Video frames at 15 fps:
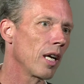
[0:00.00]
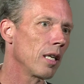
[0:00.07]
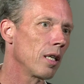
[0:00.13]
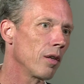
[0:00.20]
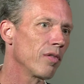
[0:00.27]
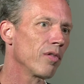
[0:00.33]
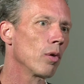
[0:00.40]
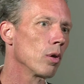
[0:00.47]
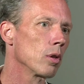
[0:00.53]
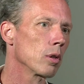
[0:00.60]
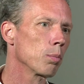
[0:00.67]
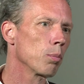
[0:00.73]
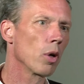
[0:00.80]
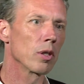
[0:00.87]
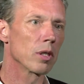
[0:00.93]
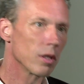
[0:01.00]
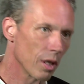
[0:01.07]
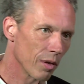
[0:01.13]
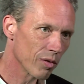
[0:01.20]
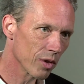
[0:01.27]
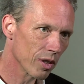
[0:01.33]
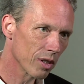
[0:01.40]
any false
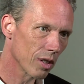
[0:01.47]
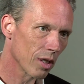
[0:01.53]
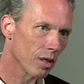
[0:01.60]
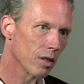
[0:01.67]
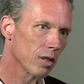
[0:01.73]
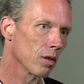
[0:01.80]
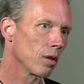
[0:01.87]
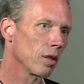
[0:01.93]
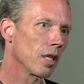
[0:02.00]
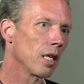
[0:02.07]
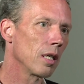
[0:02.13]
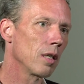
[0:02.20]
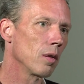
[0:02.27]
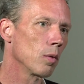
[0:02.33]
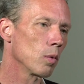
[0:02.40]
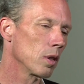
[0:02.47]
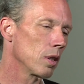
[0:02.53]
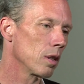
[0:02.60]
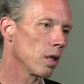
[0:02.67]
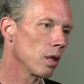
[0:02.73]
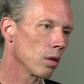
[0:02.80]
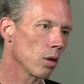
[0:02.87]
positive results we
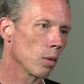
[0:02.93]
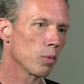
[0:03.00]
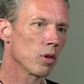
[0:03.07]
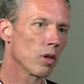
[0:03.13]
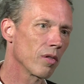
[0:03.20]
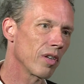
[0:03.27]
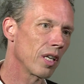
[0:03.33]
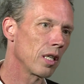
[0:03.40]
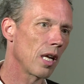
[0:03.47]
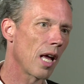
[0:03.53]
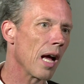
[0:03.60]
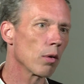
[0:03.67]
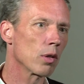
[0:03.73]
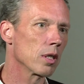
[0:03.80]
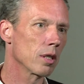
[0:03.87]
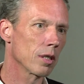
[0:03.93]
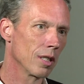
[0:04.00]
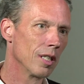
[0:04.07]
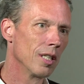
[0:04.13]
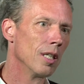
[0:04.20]
didn't observe any errors,